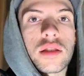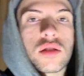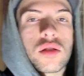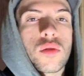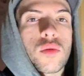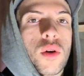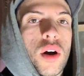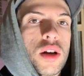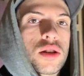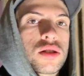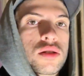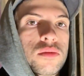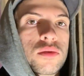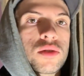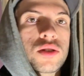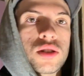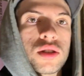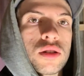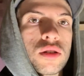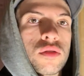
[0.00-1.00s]
the washing
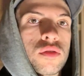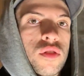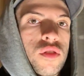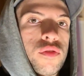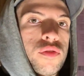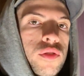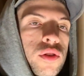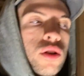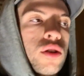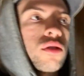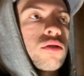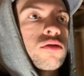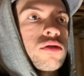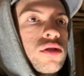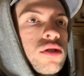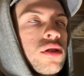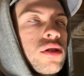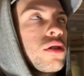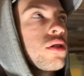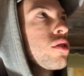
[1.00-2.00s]
machine
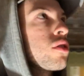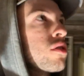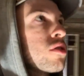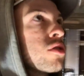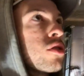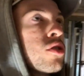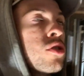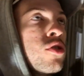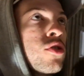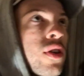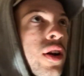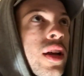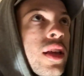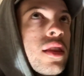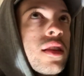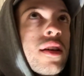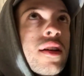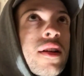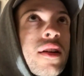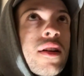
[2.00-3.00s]
overflows. There's a drain
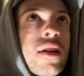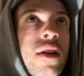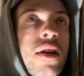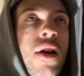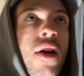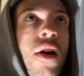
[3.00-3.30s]
there.